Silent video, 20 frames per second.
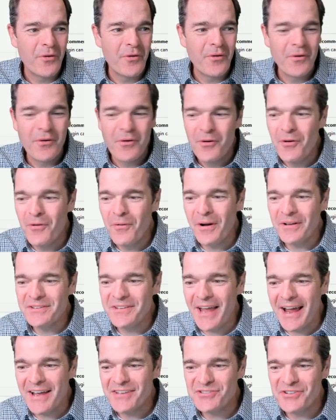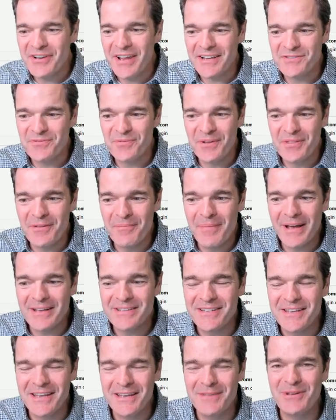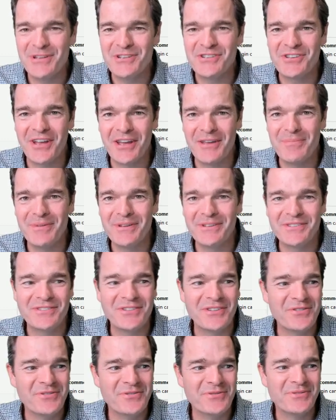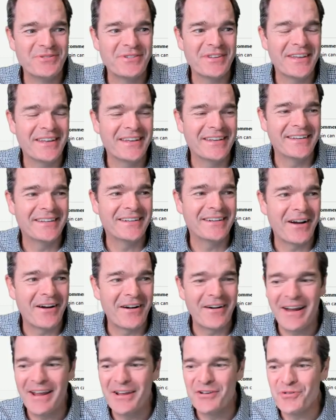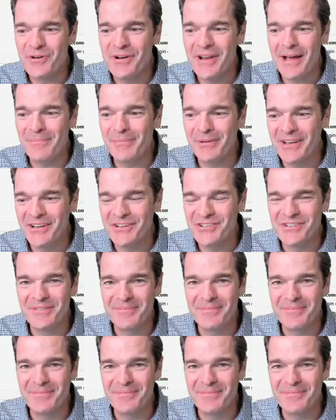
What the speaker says: who wants to hazard a guess what the best image type is to use in our Android application?